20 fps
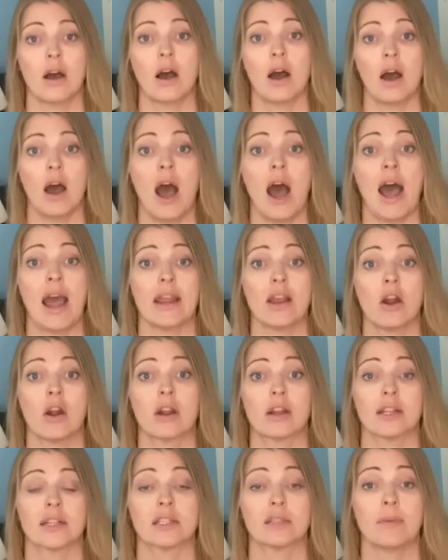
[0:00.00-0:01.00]
high
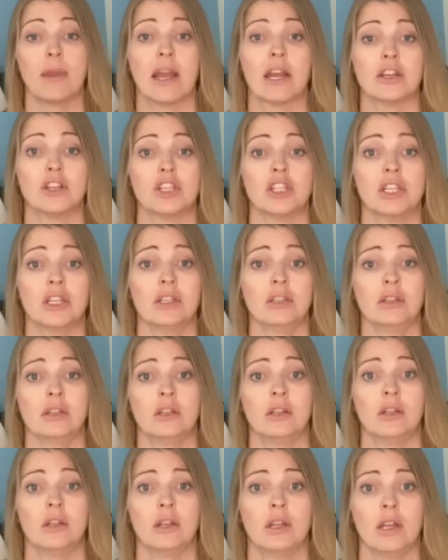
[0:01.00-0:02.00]
heart expansion,
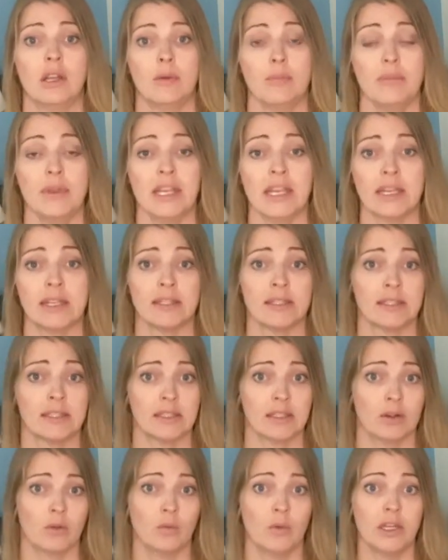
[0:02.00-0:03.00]

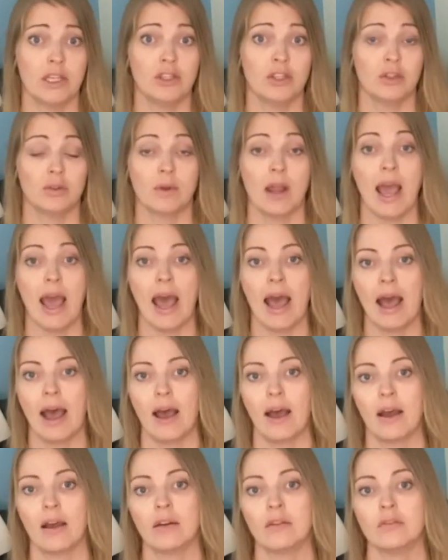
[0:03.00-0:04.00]
because we do
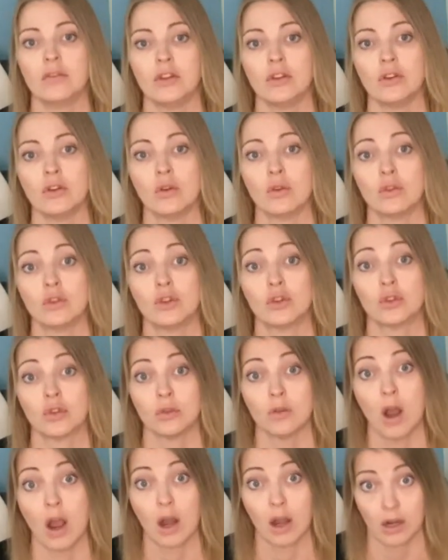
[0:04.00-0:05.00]
have,
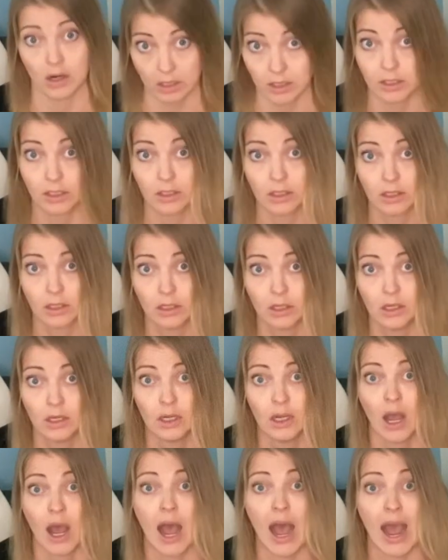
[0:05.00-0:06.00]
true heart,
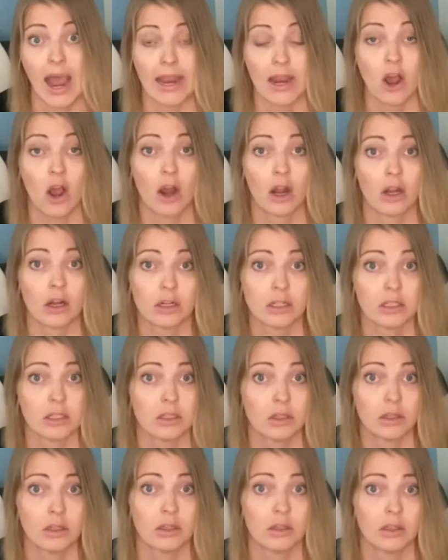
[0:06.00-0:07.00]
high heart
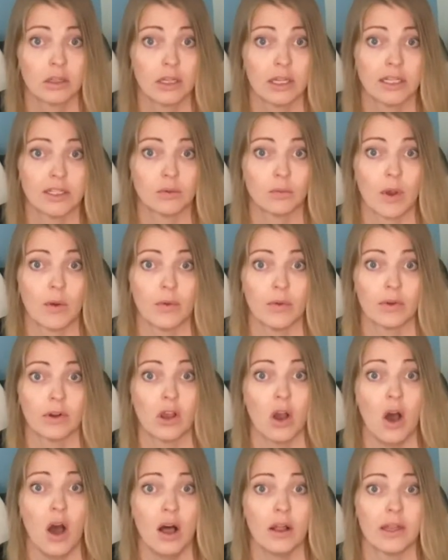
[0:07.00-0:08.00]
is what we would
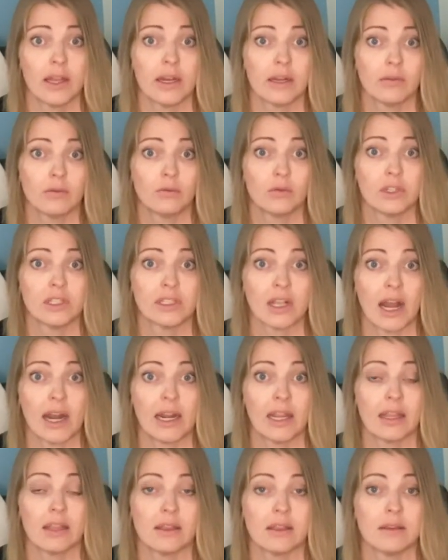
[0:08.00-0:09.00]
call it,
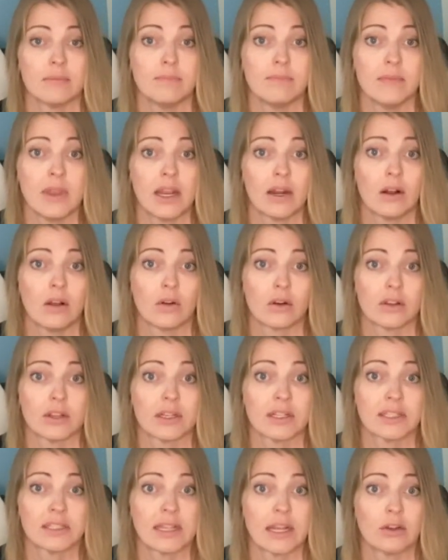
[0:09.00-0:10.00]
residing in the middle or
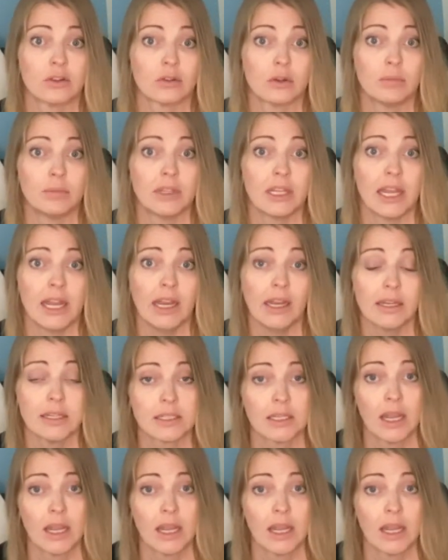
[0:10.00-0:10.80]
the central plate.